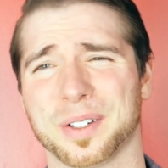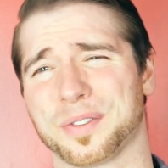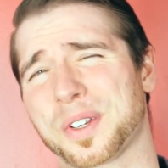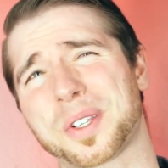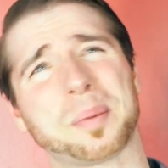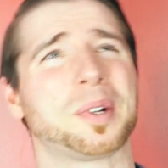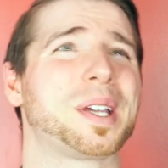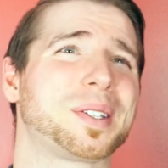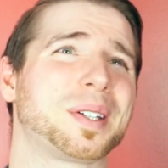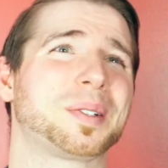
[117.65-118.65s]
For some
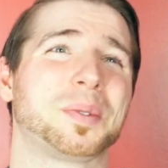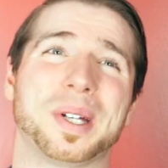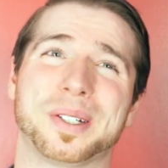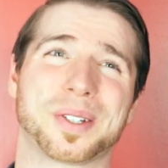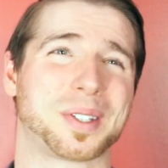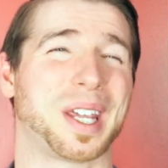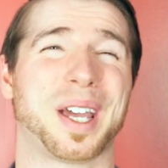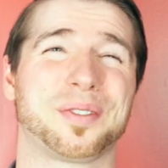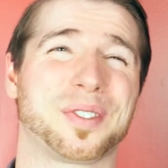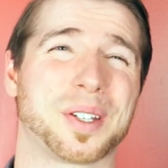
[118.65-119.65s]
reason, we just
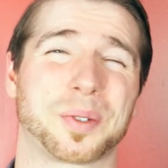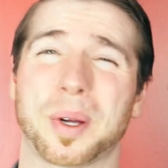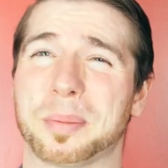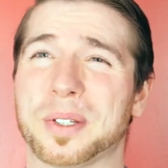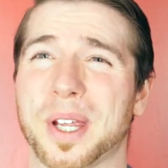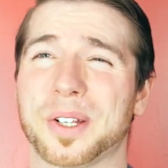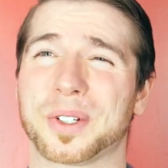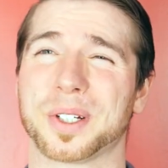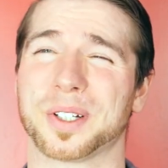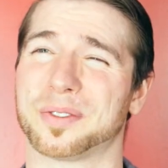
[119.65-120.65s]
have this
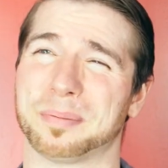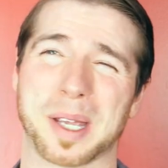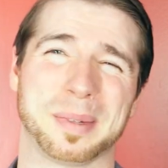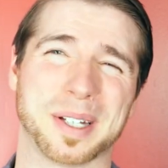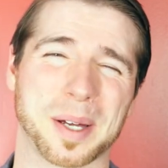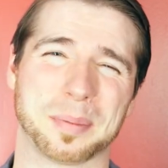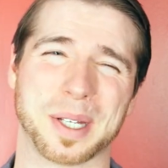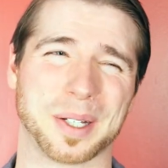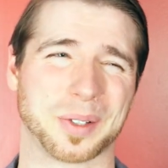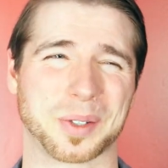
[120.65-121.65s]
reputation of maybe not
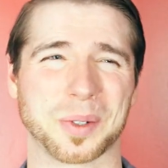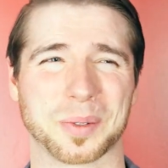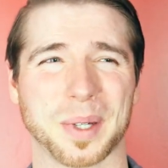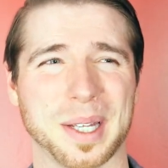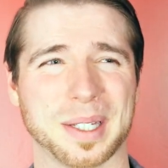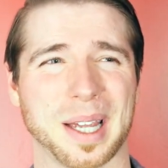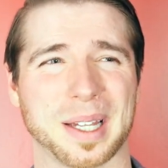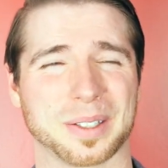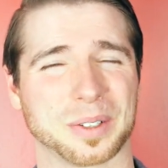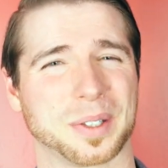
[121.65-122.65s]
being so great at